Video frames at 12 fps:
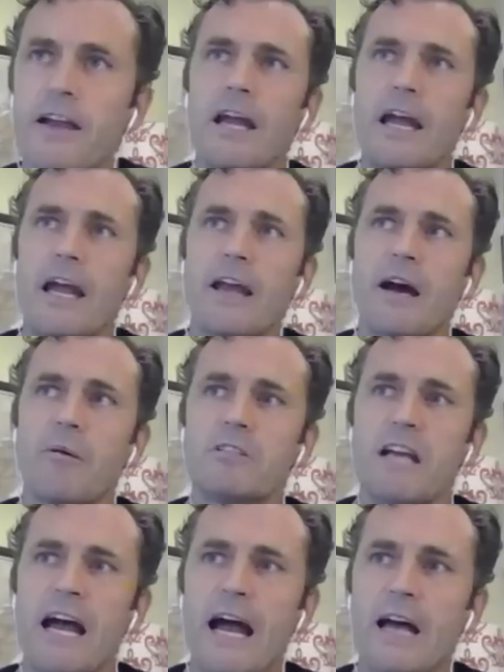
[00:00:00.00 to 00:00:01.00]
and I was
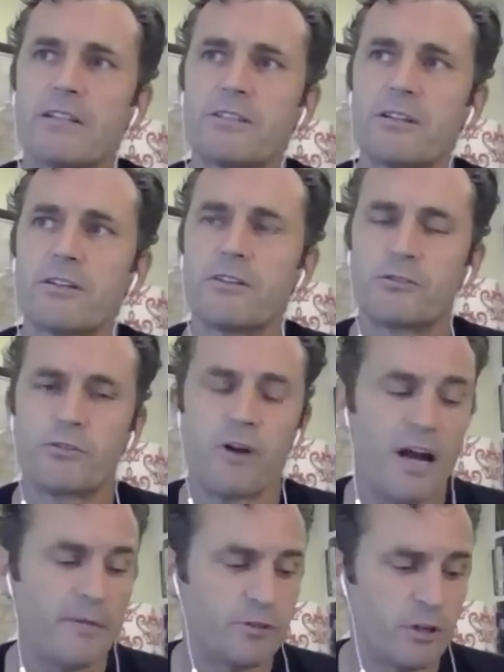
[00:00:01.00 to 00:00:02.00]
asked,
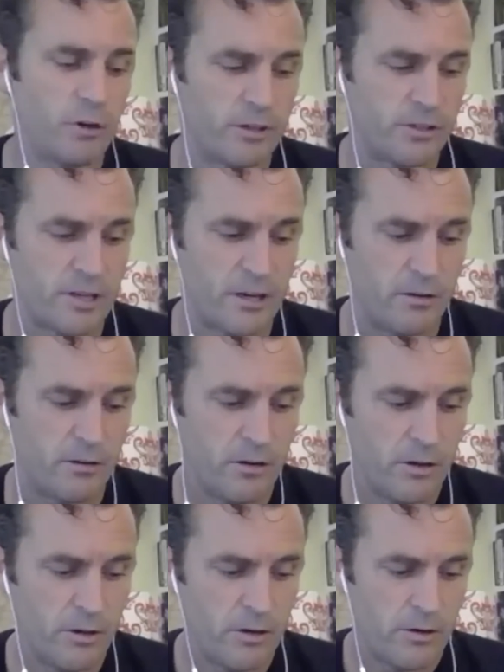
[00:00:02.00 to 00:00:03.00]
describe Joe to Sena,
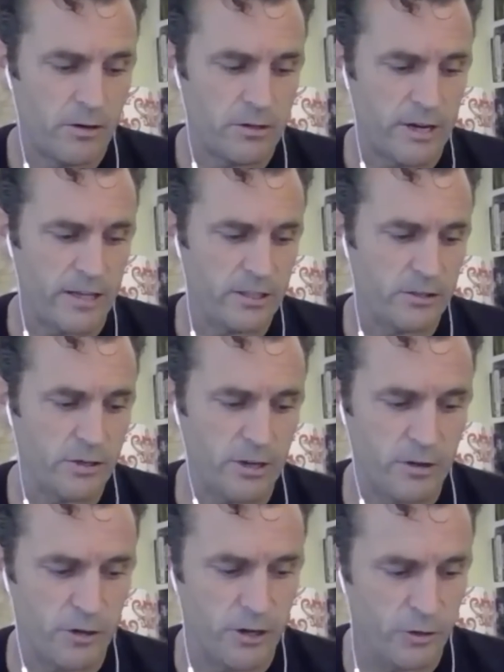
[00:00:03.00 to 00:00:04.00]
Yancy,
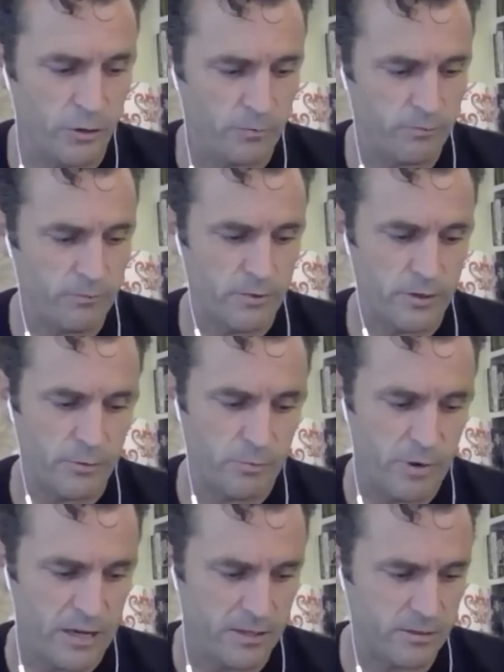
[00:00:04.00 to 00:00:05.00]
in your
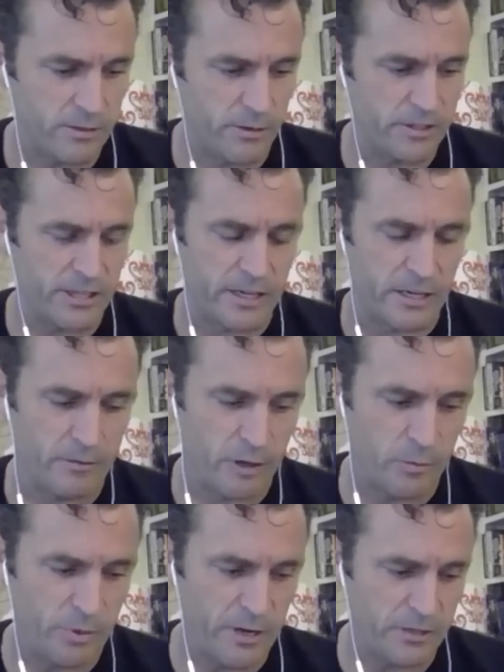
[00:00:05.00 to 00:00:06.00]
best 30-second
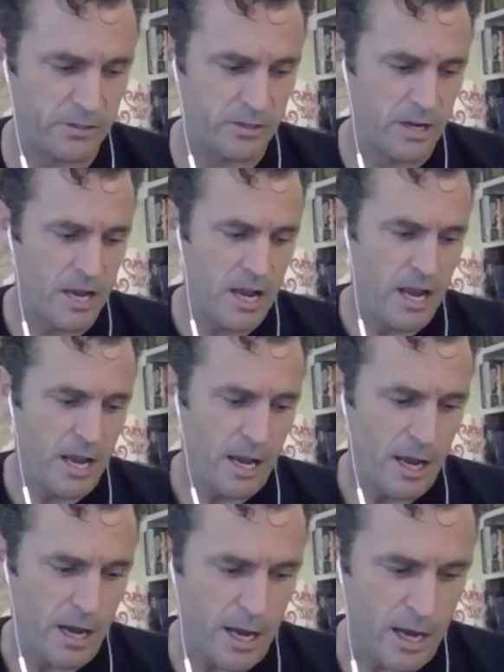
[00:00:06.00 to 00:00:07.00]
elevator pitch,
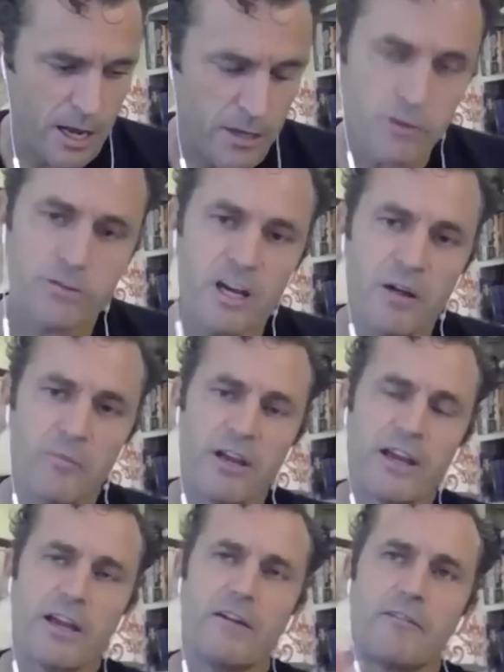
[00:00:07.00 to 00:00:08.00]
and you tell
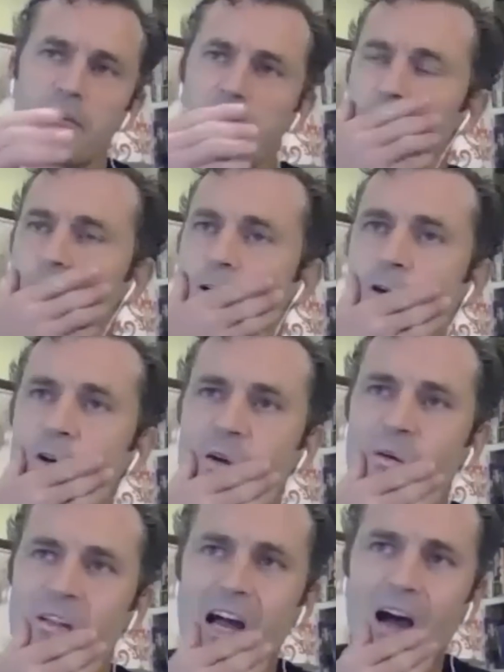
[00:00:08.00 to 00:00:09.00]
me if you agree
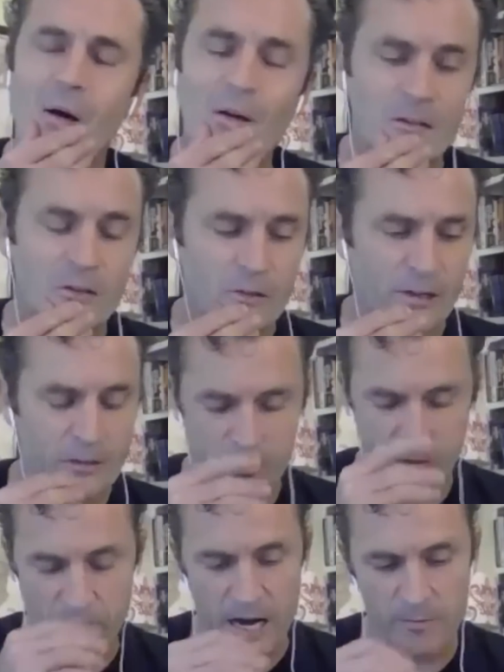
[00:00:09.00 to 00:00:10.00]
with how I
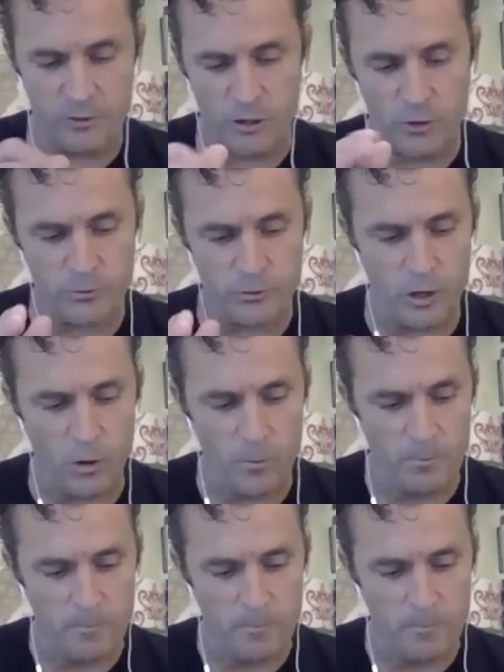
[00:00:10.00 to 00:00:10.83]
described you, Joe.